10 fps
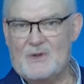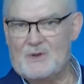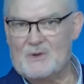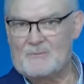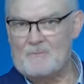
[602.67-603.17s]

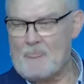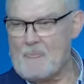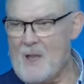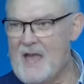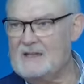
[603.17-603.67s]
you,
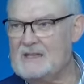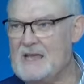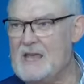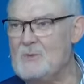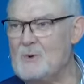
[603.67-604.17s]
and
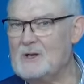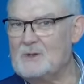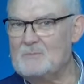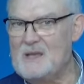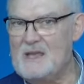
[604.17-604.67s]
he
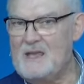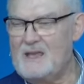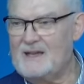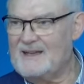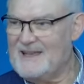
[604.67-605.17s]
will
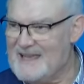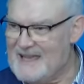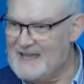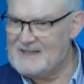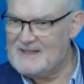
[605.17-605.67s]
be
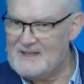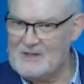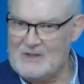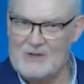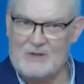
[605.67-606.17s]
in
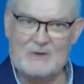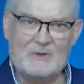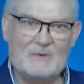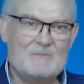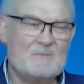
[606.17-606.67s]

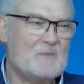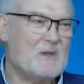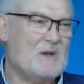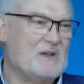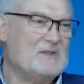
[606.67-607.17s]
you.
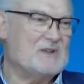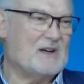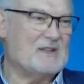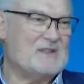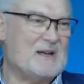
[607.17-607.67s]

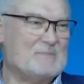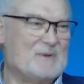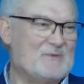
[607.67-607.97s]
John chapter